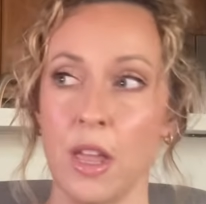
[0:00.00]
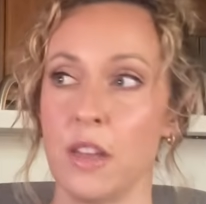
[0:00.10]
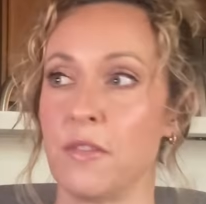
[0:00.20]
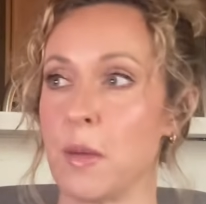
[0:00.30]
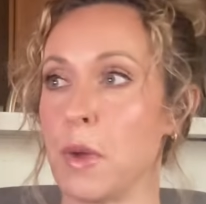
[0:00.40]

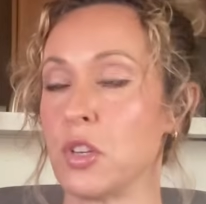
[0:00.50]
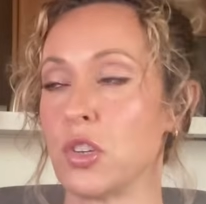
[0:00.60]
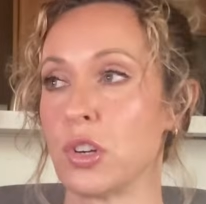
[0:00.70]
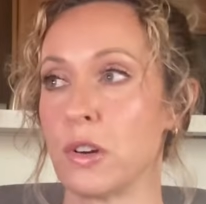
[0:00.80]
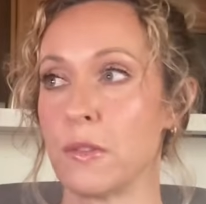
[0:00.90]
If I'm
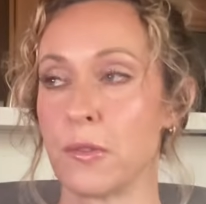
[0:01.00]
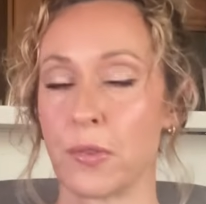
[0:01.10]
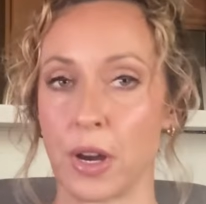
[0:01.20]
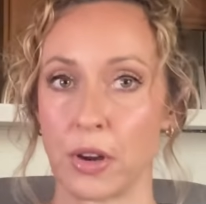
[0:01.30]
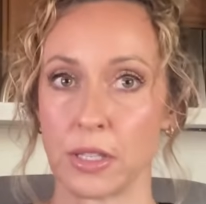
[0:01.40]
unsure of a
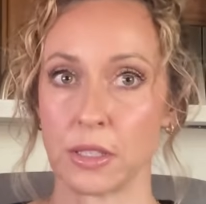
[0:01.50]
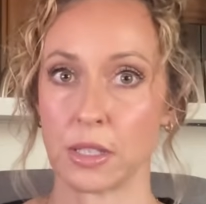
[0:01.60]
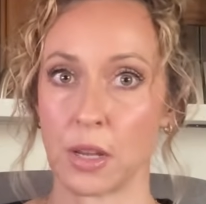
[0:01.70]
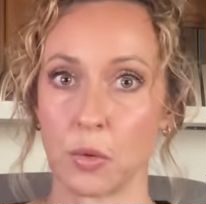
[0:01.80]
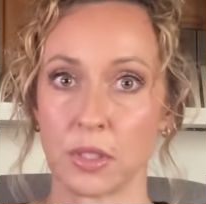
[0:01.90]
fragrance,
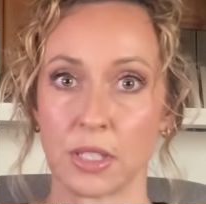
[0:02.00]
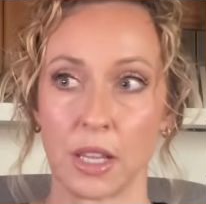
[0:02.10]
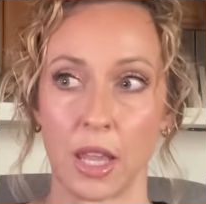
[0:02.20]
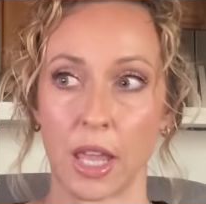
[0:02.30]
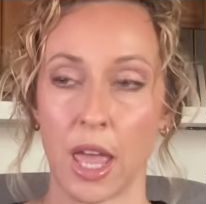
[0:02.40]
I will say
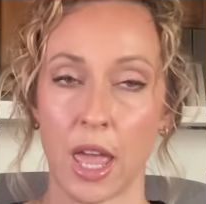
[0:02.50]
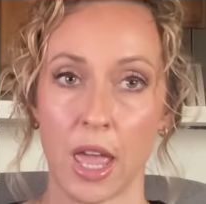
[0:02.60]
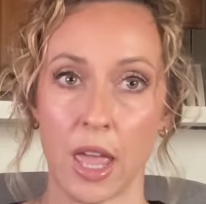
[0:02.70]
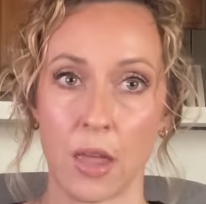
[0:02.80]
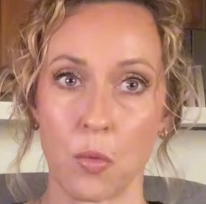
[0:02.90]
like,
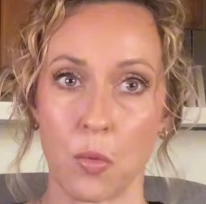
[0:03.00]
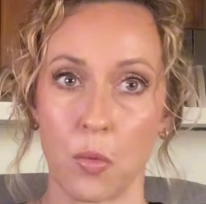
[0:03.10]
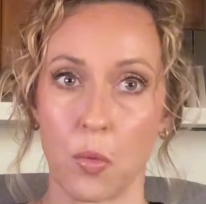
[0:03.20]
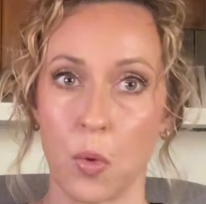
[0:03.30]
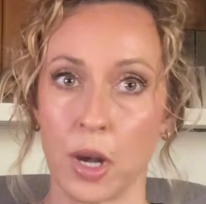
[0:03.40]
hey,
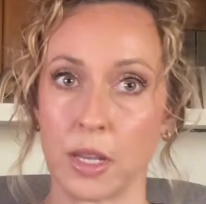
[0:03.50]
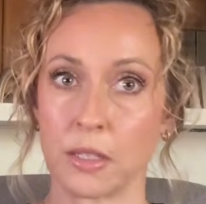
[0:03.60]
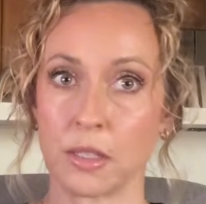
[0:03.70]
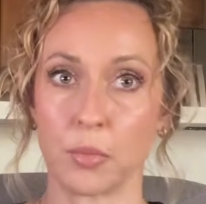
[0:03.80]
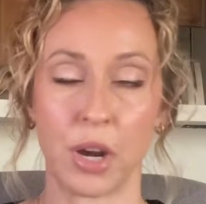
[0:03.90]
what
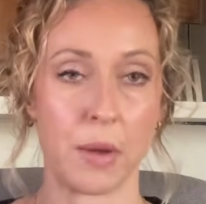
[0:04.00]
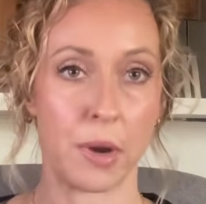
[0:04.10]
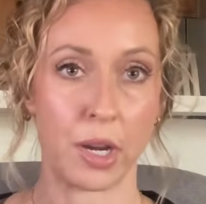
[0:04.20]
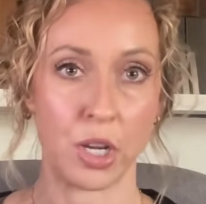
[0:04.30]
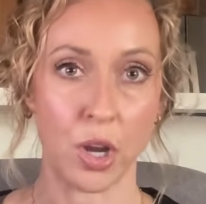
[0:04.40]
is the
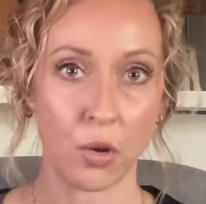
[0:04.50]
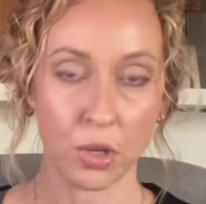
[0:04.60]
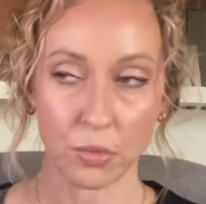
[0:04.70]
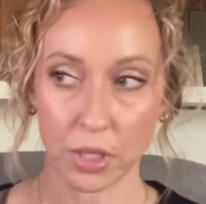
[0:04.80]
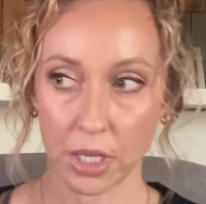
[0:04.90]
primary note
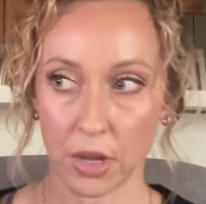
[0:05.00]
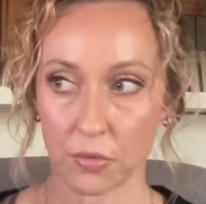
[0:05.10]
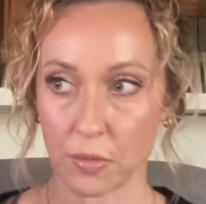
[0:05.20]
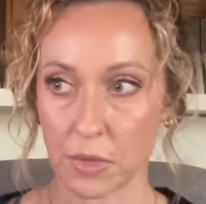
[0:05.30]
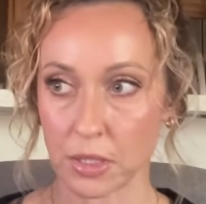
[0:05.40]
you really
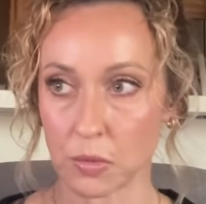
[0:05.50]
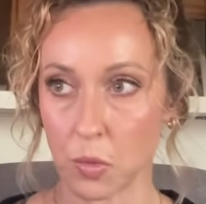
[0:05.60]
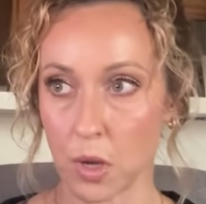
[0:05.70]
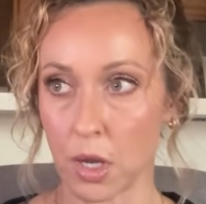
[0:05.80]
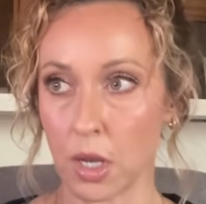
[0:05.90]
get from this
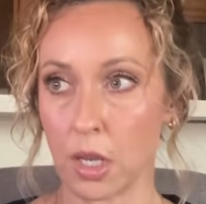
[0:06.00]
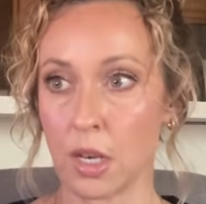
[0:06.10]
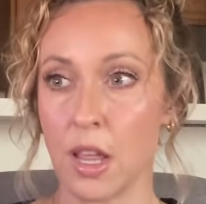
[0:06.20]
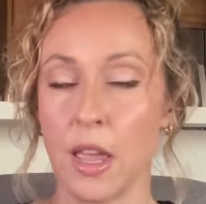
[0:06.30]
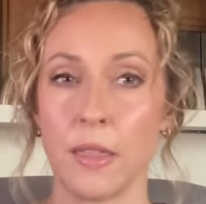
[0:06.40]
one?
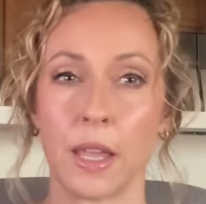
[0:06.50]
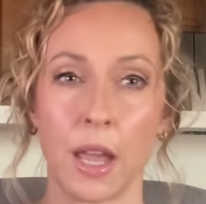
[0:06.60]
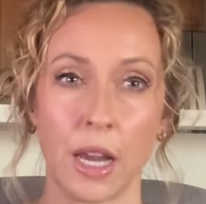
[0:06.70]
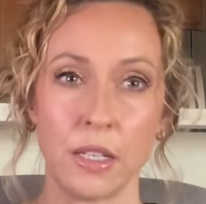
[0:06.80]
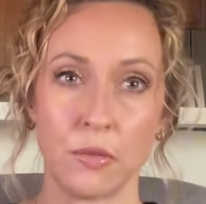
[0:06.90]
They
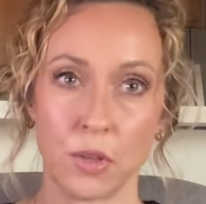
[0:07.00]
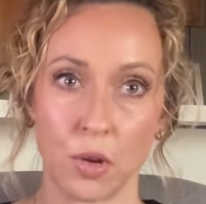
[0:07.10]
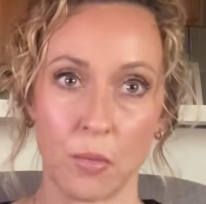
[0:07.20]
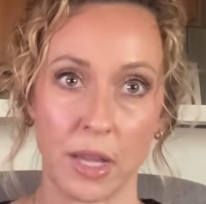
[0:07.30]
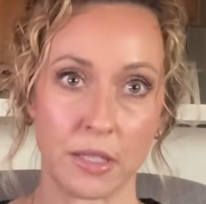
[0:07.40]
kind of
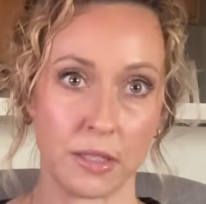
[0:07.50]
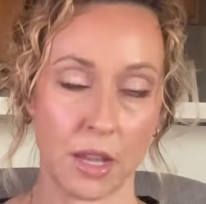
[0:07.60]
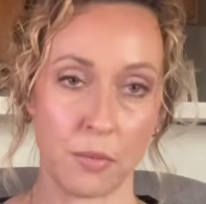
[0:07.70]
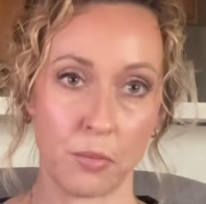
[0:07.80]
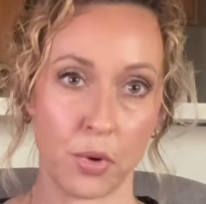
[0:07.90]
know my
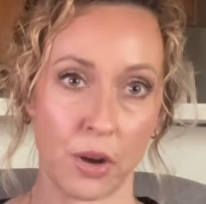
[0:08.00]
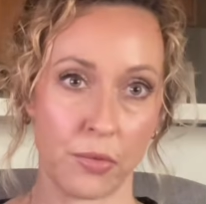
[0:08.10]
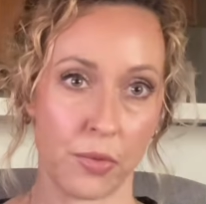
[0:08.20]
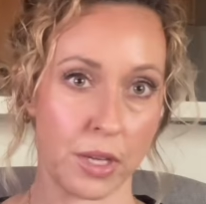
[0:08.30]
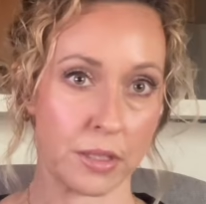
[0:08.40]
scent
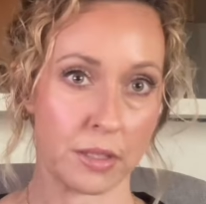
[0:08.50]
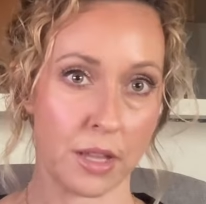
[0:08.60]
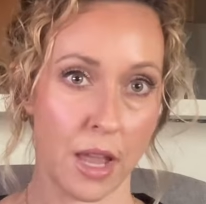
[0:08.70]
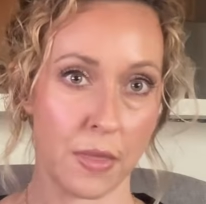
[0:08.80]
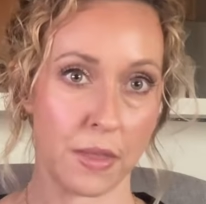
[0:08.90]
preference
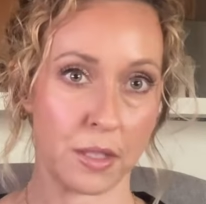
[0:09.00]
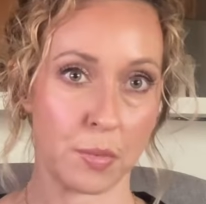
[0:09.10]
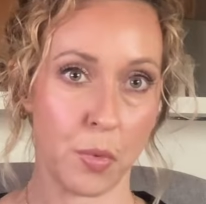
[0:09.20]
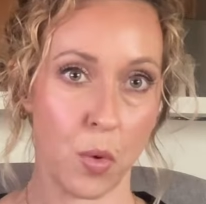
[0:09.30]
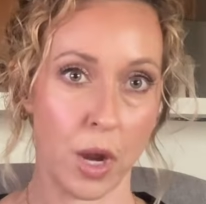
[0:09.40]
at this
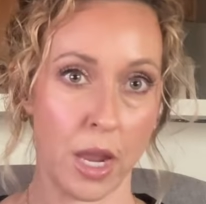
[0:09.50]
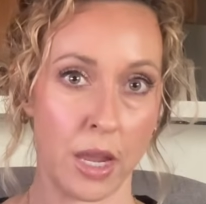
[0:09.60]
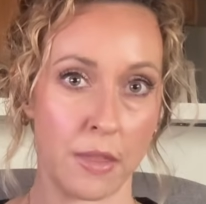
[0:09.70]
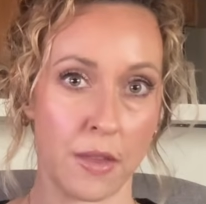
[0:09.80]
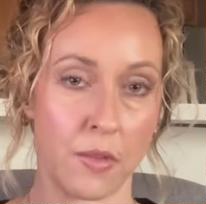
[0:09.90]

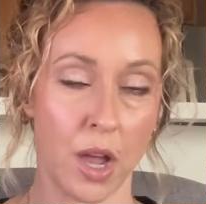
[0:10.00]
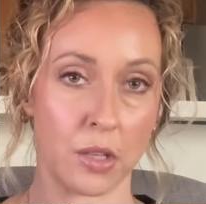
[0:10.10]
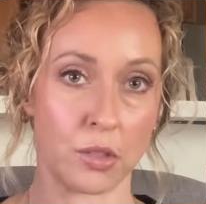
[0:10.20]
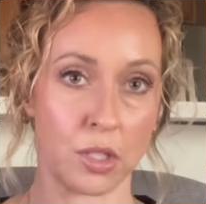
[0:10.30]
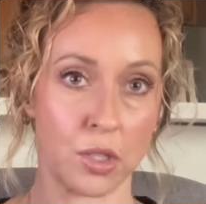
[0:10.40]
point. They've
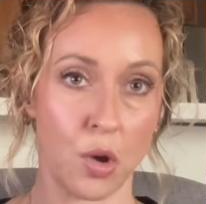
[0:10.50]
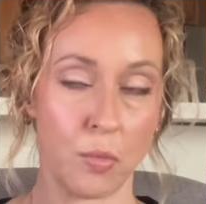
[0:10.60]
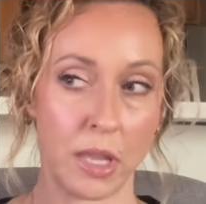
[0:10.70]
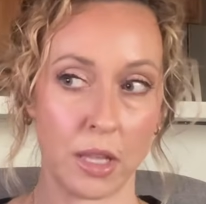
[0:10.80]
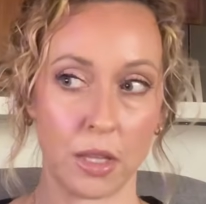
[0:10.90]
gotten to know
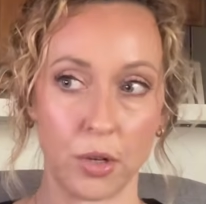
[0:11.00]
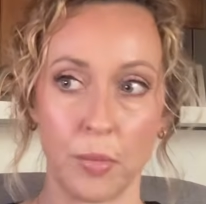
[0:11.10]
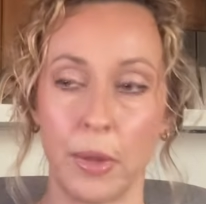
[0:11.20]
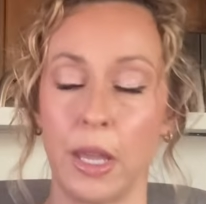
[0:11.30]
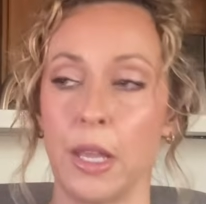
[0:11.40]
me a
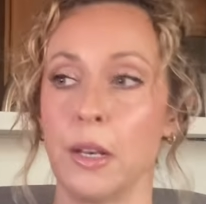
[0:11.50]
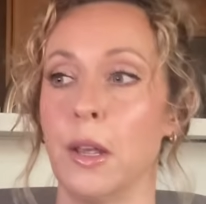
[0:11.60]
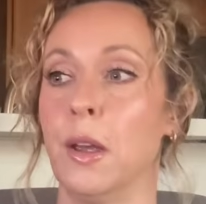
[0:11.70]
little bit.